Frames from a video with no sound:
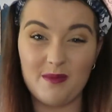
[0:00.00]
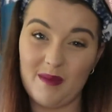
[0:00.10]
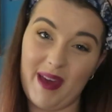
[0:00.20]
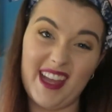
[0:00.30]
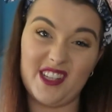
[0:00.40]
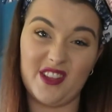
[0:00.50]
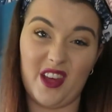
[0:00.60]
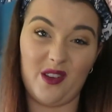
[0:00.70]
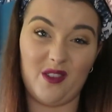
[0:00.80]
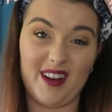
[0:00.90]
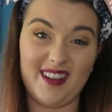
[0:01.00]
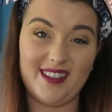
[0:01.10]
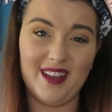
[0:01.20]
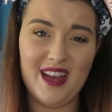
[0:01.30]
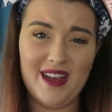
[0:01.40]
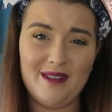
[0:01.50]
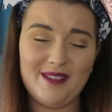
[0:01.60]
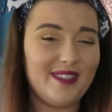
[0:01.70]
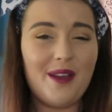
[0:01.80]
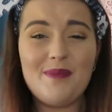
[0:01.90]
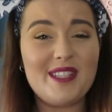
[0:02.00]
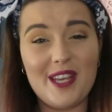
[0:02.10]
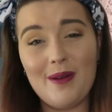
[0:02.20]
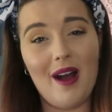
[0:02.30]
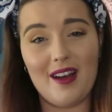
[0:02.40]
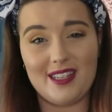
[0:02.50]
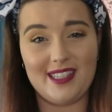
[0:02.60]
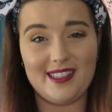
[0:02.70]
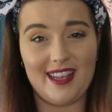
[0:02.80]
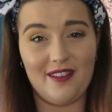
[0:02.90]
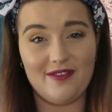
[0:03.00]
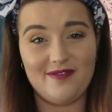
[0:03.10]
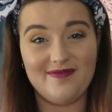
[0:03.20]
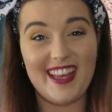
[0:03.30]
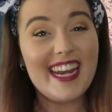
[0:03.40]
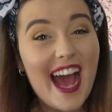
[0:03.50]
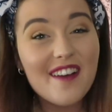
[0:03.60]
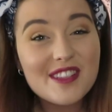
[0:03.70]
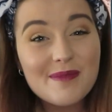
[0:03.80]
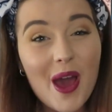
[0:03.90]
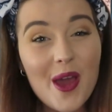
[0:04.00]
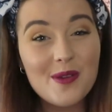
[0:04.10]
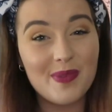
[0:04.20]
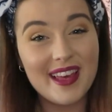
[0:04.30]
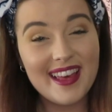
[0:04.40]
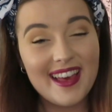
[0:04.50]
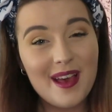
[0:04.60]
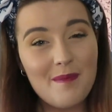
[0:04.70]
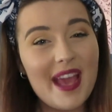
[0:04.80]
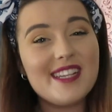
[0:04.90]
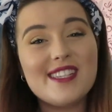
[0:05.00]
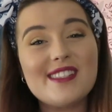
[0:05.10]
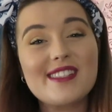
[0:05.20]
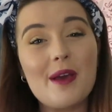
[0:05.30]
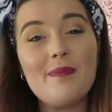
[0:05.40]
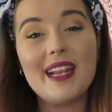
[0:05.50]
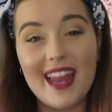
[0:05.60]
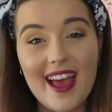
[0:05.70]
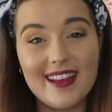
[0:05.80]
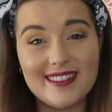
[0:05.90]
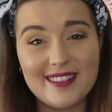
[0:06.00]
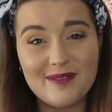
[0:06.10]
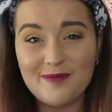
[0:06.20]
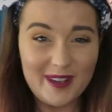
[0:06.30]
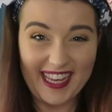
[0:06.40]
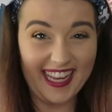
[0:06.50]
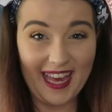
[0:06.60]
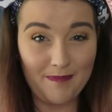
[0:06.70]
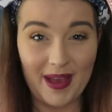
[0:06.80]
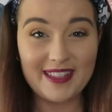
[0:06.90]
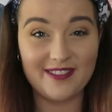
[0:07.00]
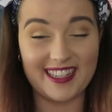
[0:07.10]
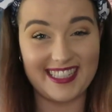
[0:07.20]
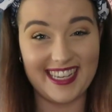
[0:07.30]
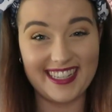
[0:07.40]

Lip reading: to be patient though, Chris. So don't be too hard on yourself. And have some hope. Patience can be learned. We can get better at